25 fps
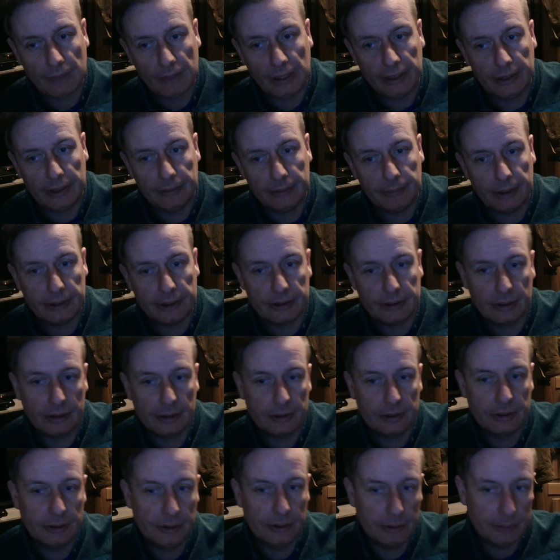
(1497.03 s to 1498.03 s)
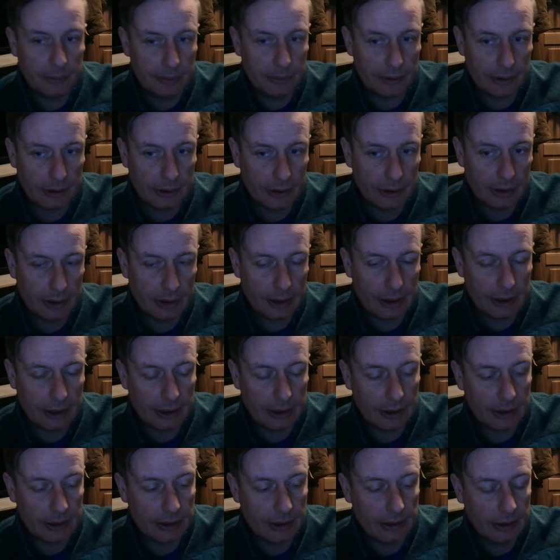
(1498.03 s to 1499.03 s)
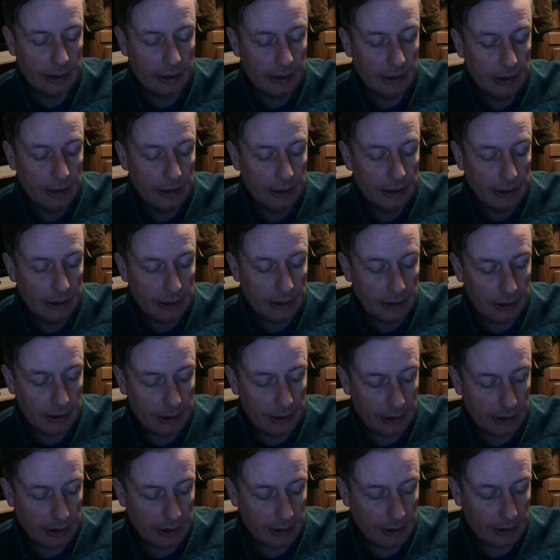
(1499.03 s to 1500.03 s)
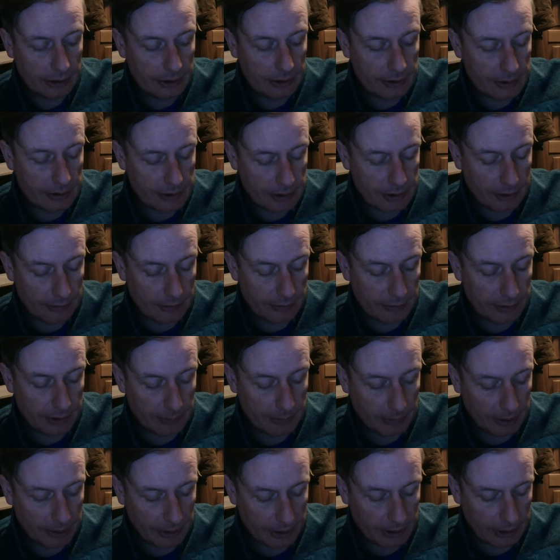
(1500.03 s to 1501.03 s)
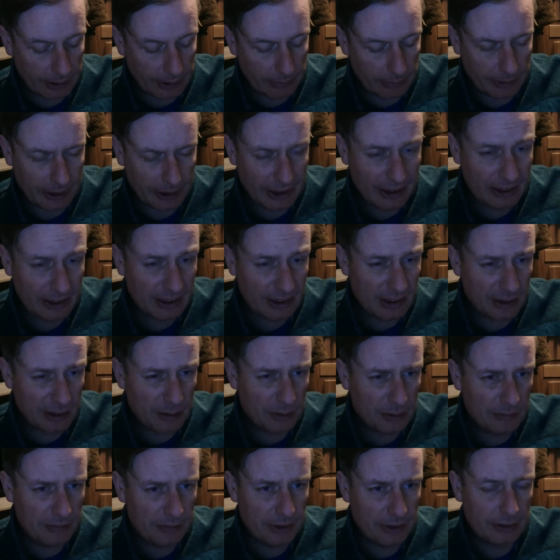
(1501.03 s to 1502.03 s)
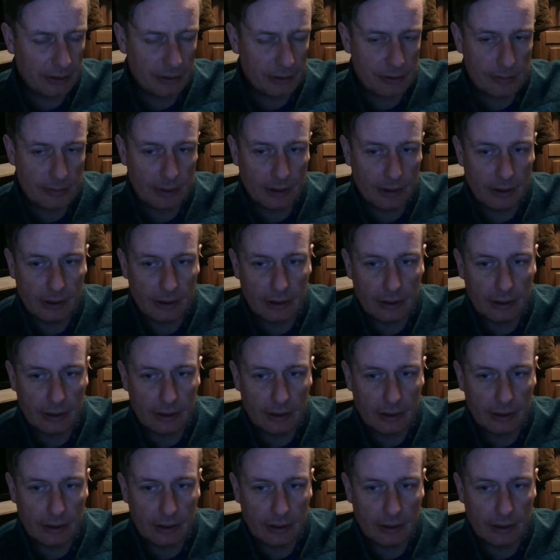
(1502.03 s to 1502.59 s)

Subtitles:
he went on to do it and to serve in the American Army. He did a good video as well